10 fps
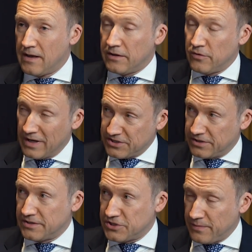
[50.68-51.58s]
You
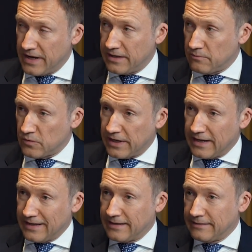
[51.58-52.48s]
mentioned the germanium. We're
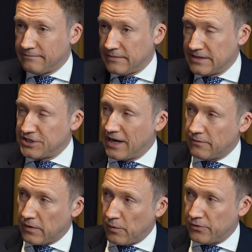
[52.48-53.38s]
getting in
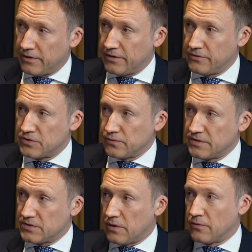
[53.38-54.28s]
January. We put out a news
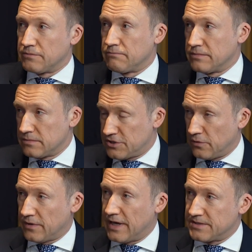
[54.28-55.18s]
release where we're
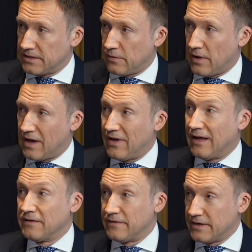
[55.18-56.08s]
showcasing that we have
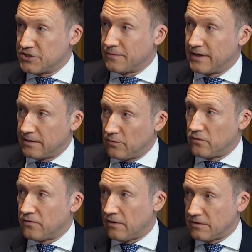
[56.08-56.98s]
elevated germanium
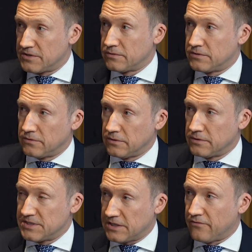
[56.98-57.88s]
over our total
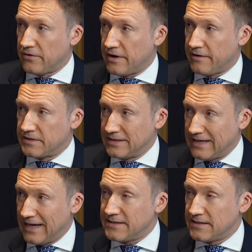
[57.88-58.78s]
discovery area to
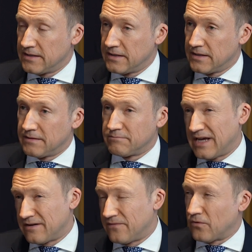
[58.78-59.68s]
date.
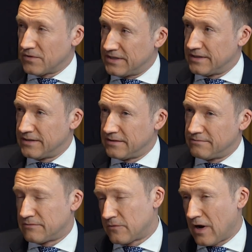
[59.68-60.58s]
10 to 40
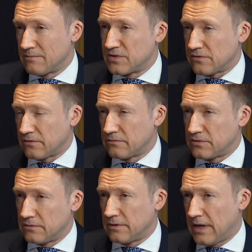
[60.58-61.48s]
grams or
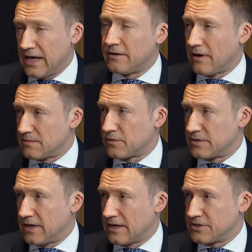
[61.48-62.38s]
uh, 80 grams per
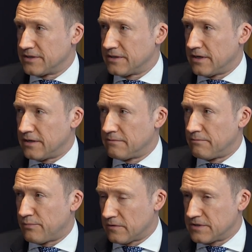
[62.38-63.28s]
ton actually um,
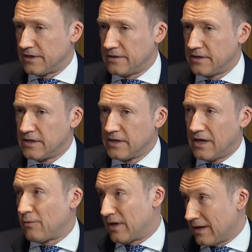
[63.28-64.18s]
per ton.
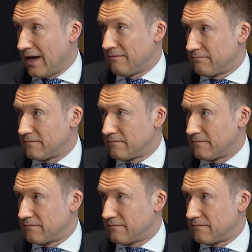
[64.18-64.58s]
We can get